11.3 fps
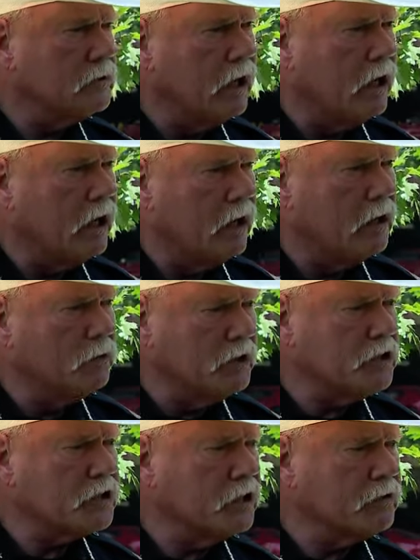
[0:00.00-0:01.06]
Uh, we
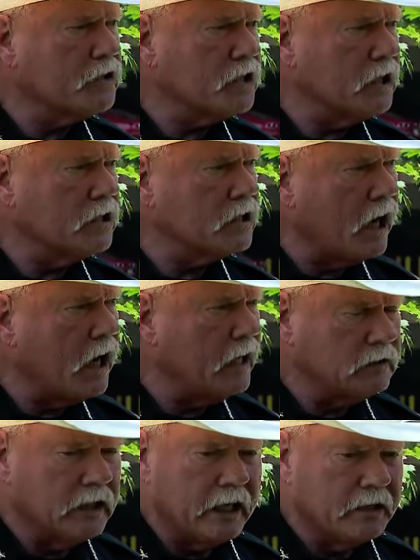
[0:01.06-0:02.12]
just know the scene is hot,
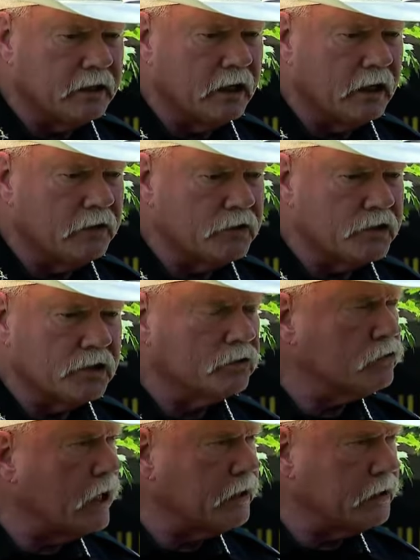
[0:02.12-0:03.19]
and uh, they're still
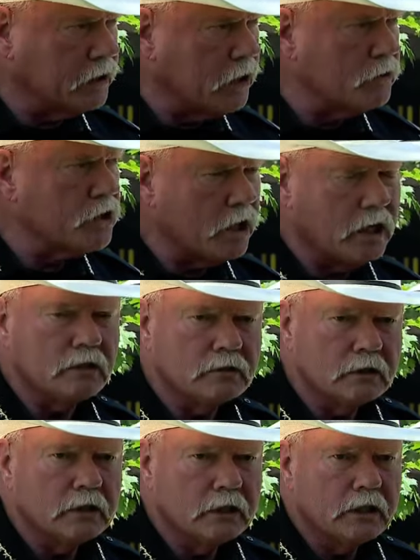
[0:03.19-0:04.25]
trying to negotiate
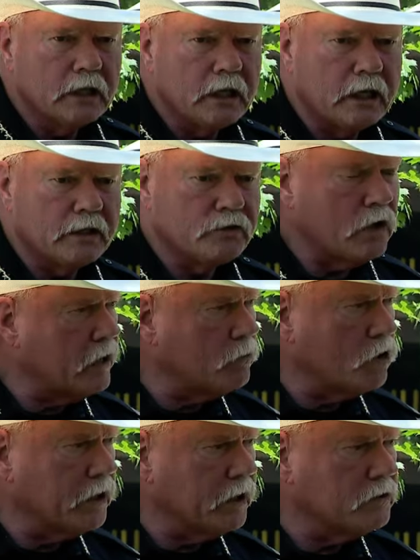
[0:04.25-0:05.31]
and try to
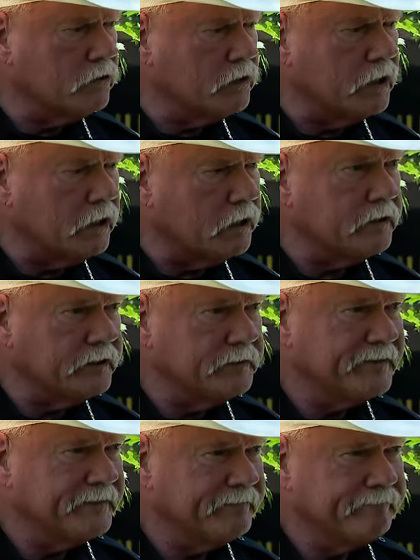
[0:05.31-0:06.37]
bring it to an end.
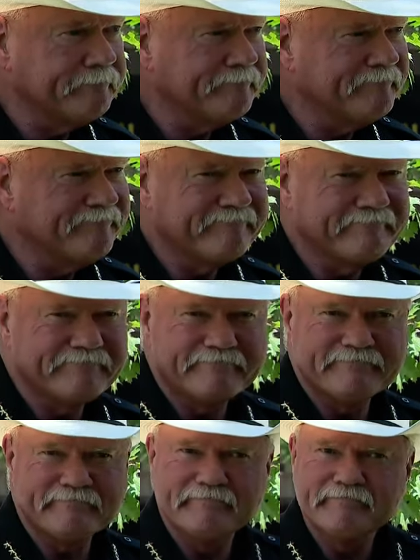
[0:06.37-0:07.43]
And so originally, this
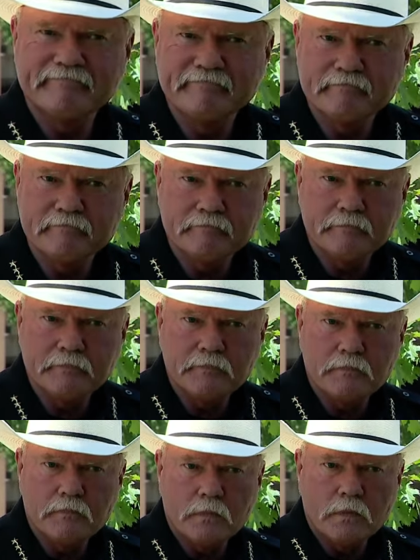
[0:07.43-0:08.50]
was on an unrelated
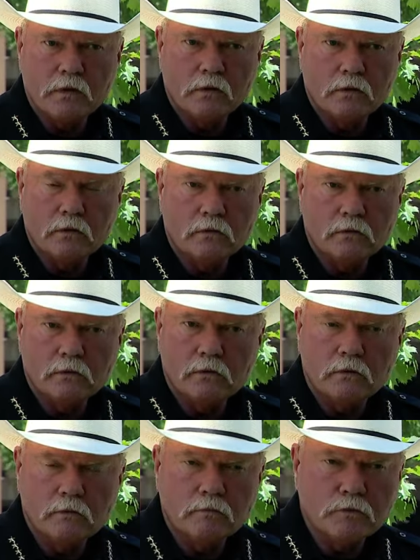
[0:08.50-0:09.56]
situation.
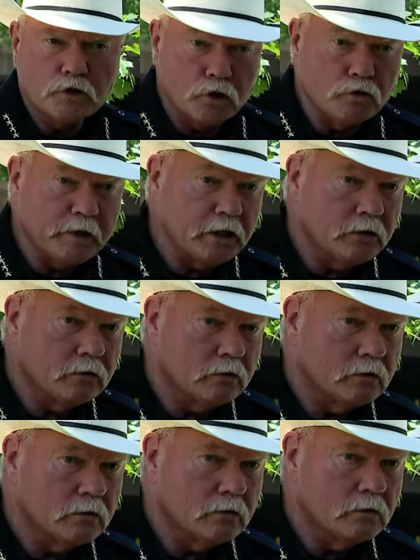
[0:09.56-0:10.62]
Excuse me.
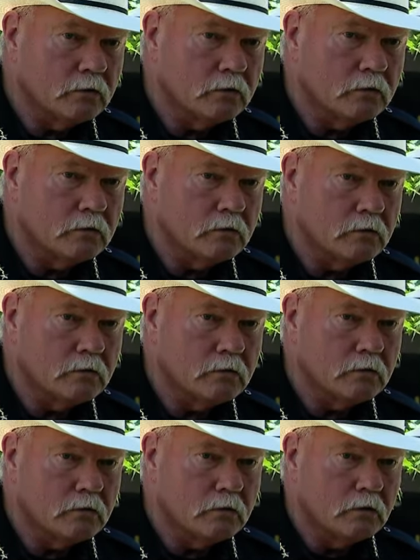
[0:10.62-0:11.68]
Originally, this was on an
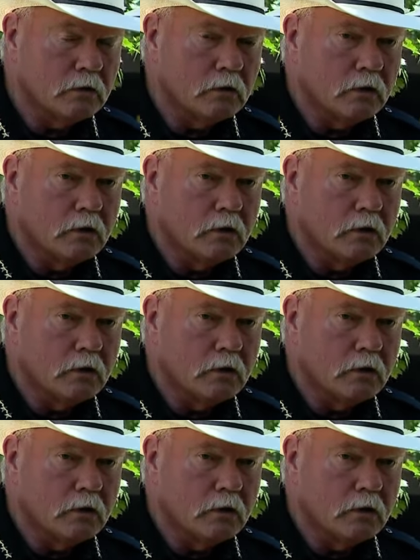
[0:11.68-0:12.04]
unrelated